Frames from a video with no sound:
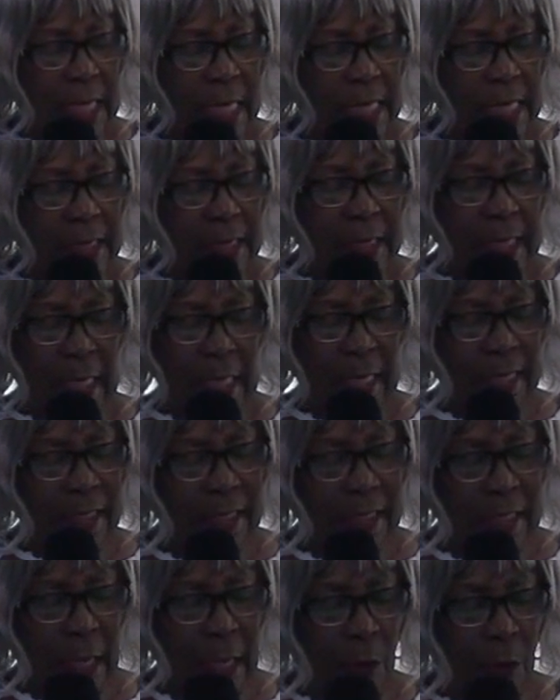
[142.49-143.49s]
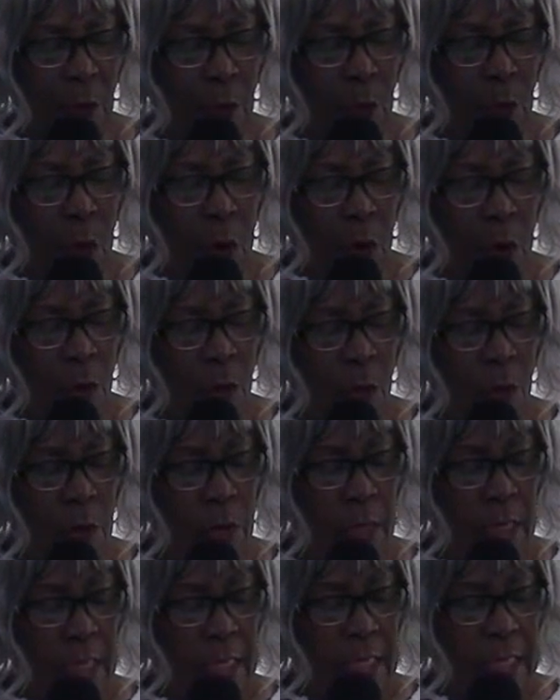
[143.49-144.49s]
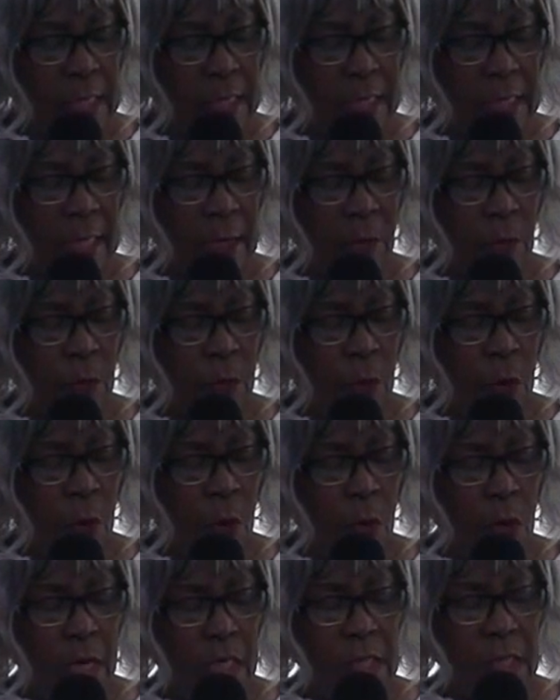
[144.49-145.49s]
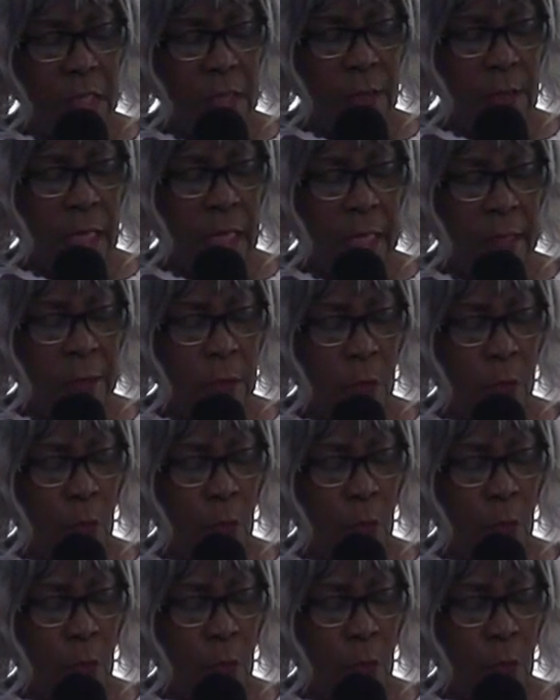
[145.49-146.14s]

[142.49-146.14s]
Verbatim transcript: He said, he said, Woe! They said, Woe unto us!